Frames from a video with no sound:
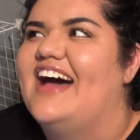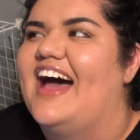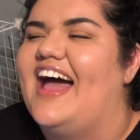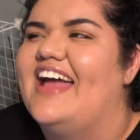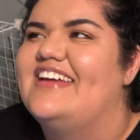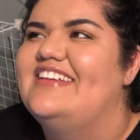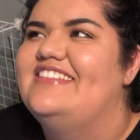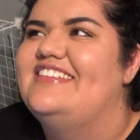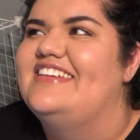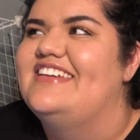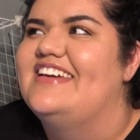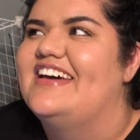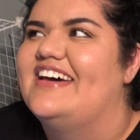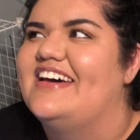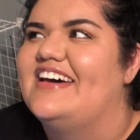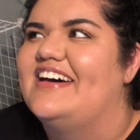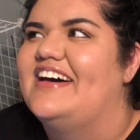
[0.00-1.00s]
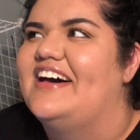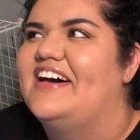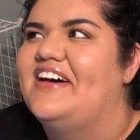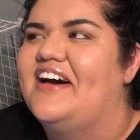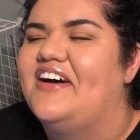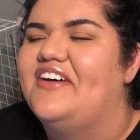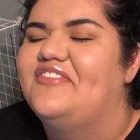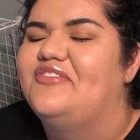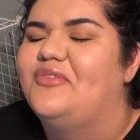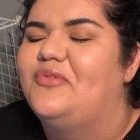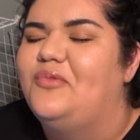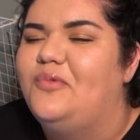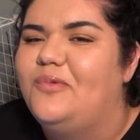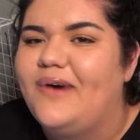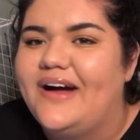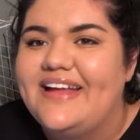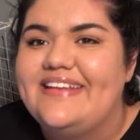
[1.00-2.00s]
idea of
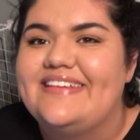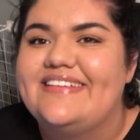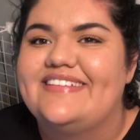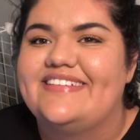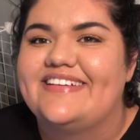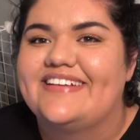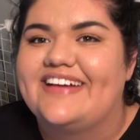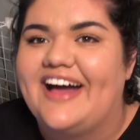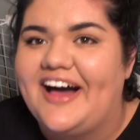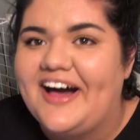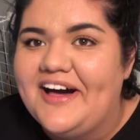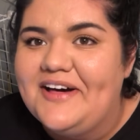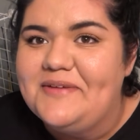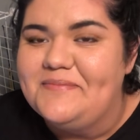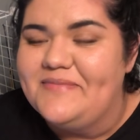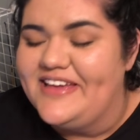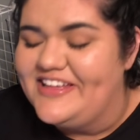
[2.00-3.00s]
what is to come,